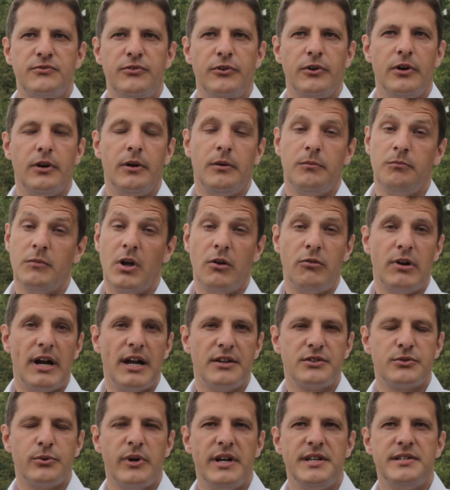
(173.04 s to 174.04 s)
for
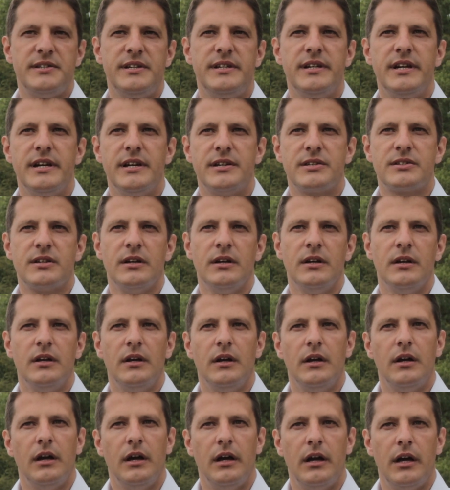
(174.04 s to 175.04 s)
around 20 years.
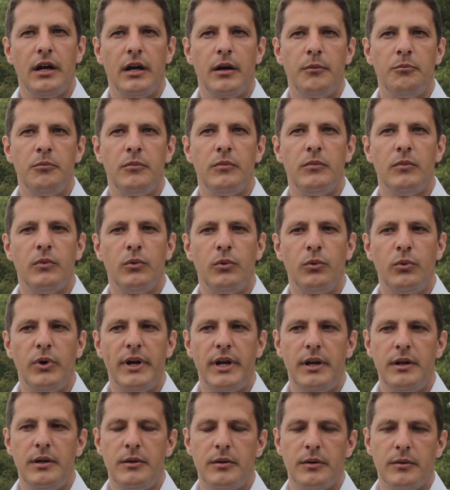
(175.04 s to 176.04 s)

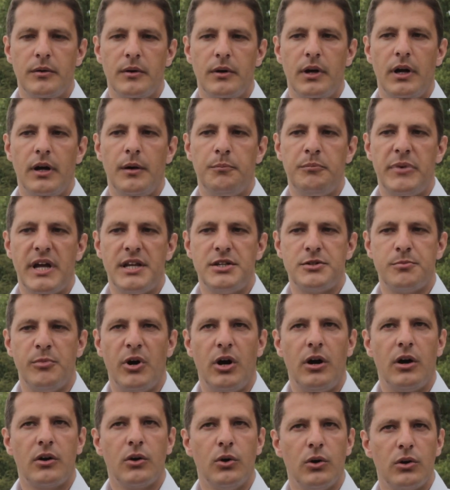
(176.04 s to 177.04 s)
We
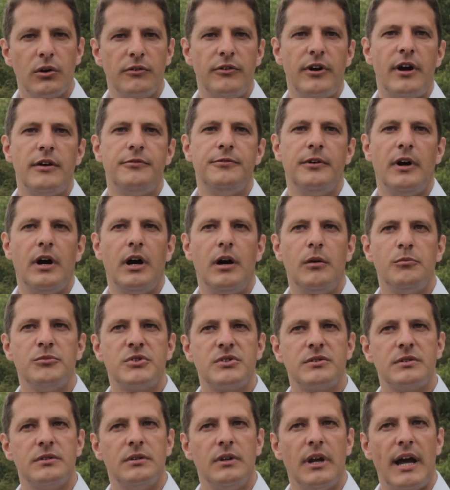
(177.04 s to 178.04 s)
benchmark all of our
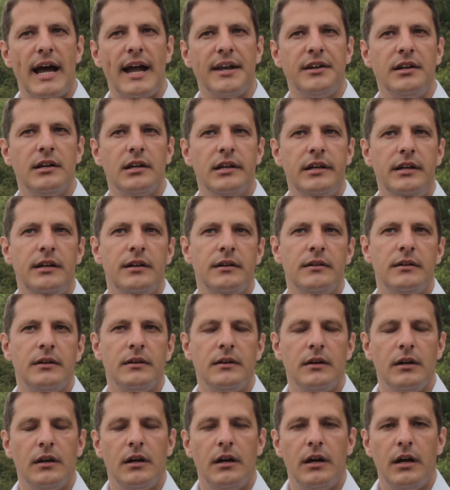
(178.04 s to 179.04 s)
farms annually
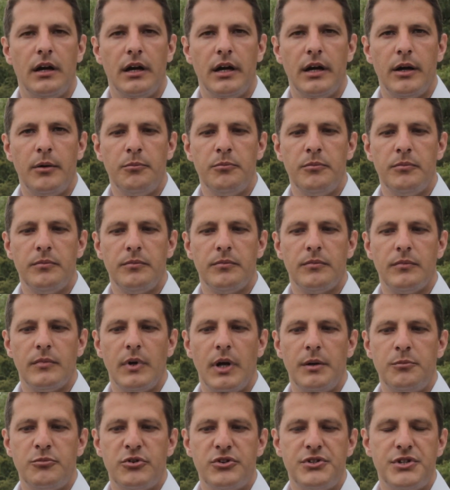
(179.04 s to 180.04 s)
and
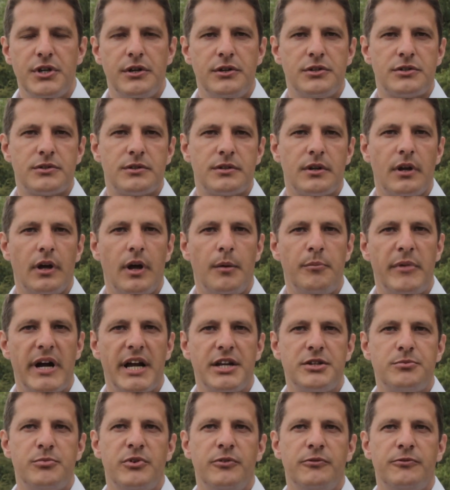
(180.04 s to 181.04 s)
produce a
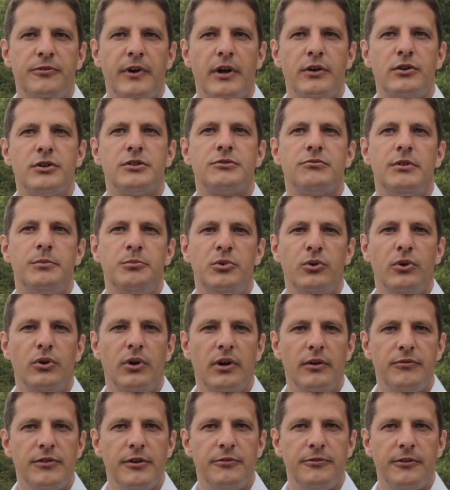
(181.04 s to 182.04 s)
management focus
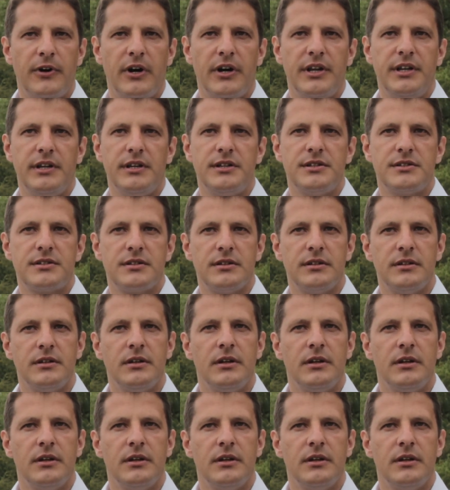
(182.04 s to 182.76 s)
report of the findings,